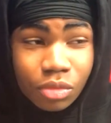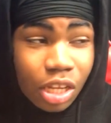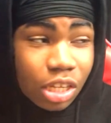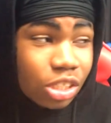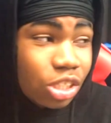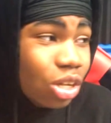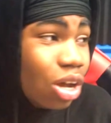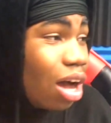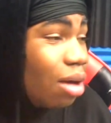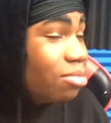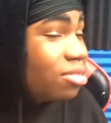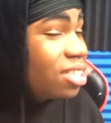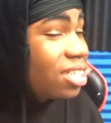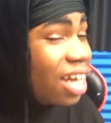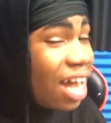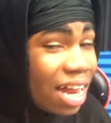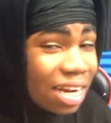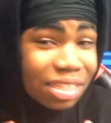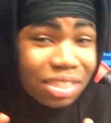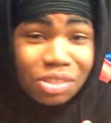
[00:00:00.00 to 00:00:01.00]
So I'm
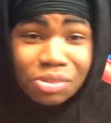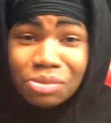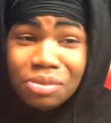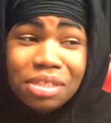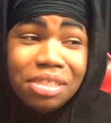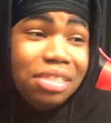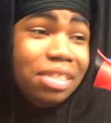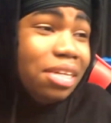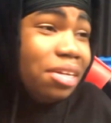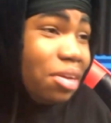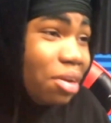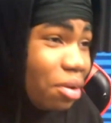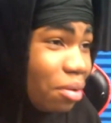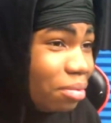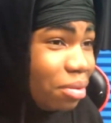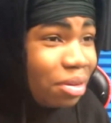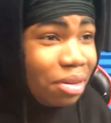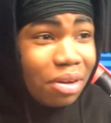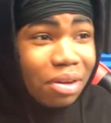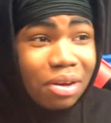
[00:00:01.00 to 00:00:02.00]
trying to switch it up,
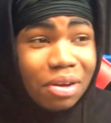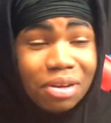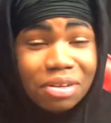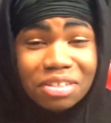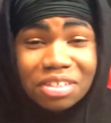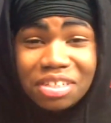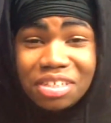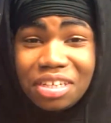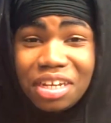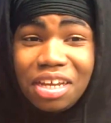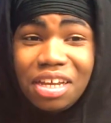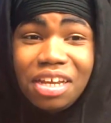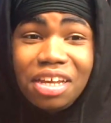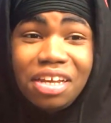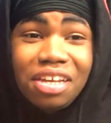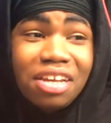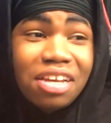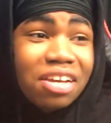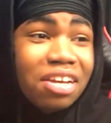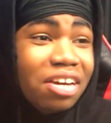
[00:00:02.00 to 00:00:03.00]
you know what I'm saying?
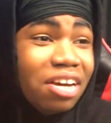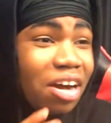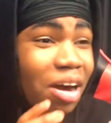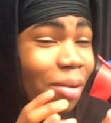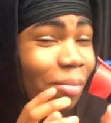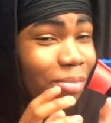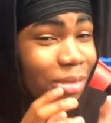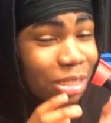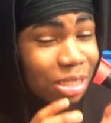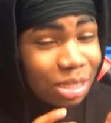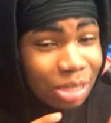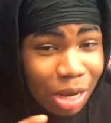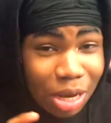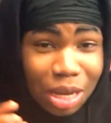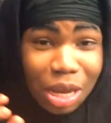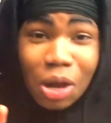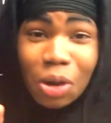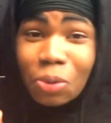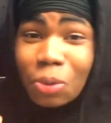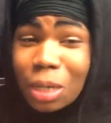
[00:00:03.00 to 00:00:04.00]
I'm gonna show
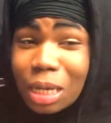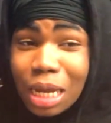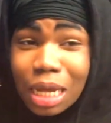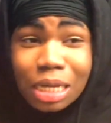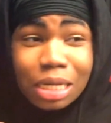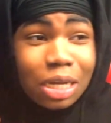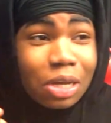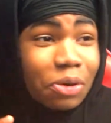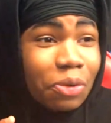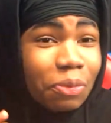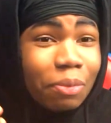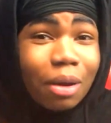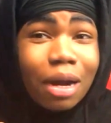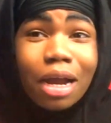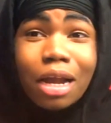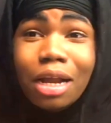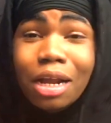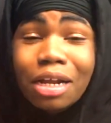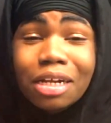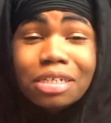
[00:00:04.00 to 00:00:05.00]
y'all what I did with my
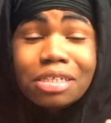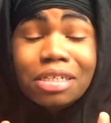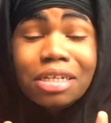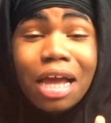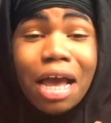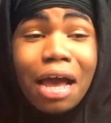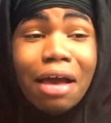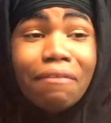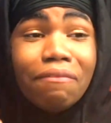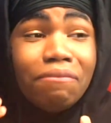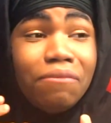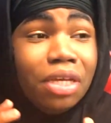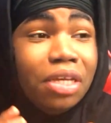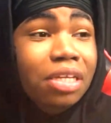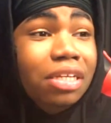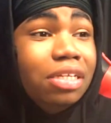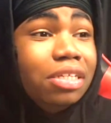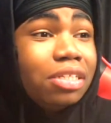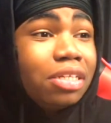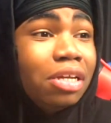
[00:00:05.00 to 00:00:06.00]
hair. It's not
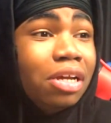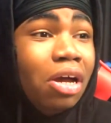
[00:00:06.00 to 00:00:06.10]
finished.